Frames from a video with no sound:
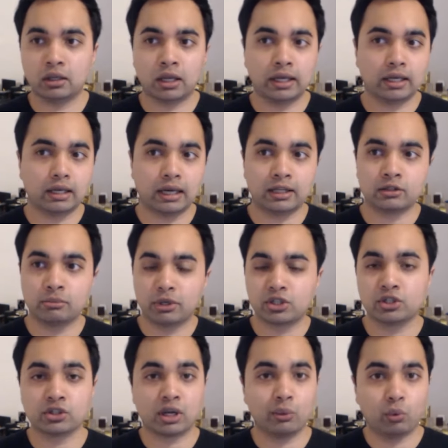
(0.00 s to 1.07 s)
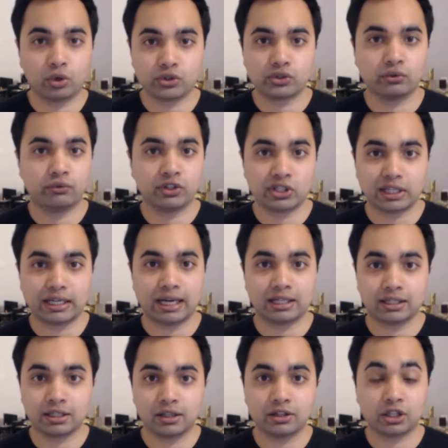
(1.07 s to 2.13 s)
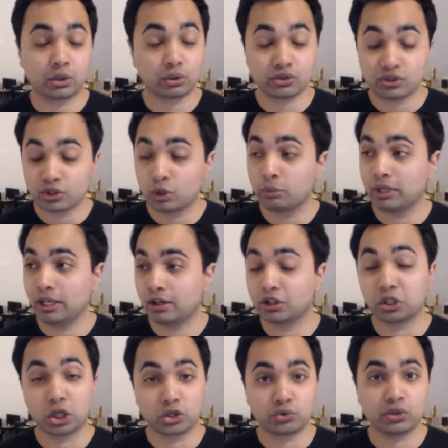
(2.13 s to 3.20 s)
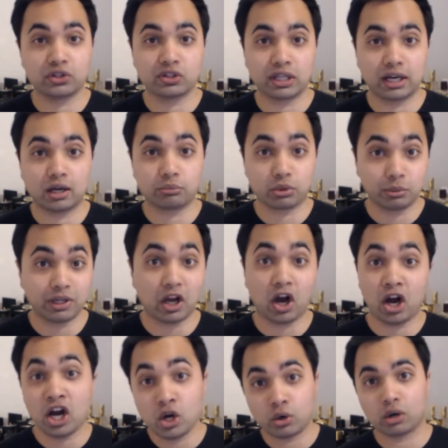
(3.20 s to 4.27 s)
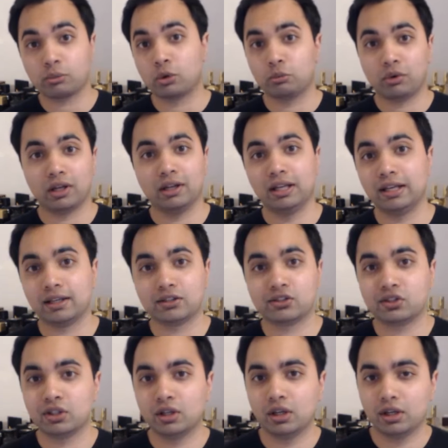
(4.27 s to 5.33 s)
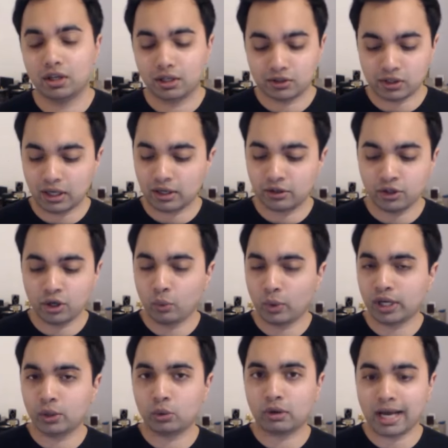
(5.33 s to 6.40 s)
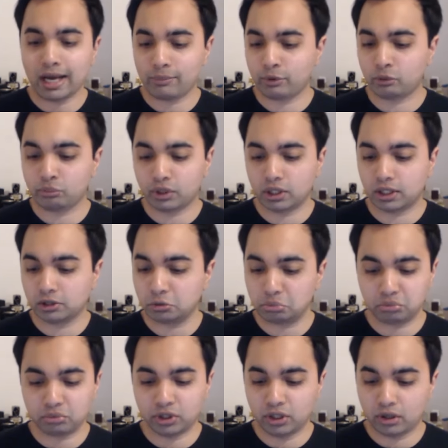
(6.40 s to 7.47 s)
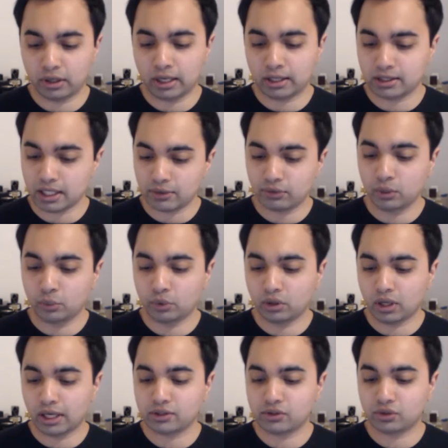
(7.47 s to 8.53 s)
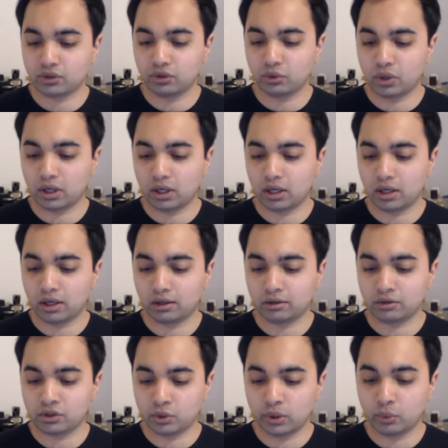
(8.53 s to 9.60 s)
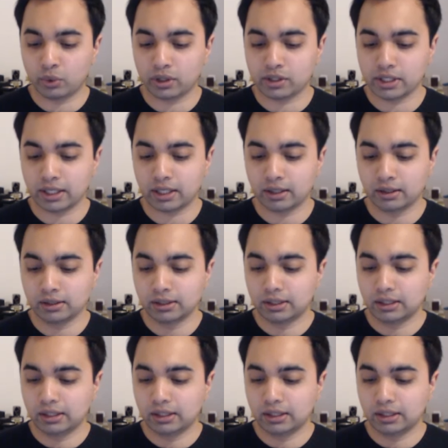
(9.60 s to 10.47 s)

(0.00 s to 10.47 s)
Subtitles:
like, as much as I want to visit Canada, there are so many other countries that are probably higher up on my list. So I don't know when it would happen, but I definitely would like to do it one day.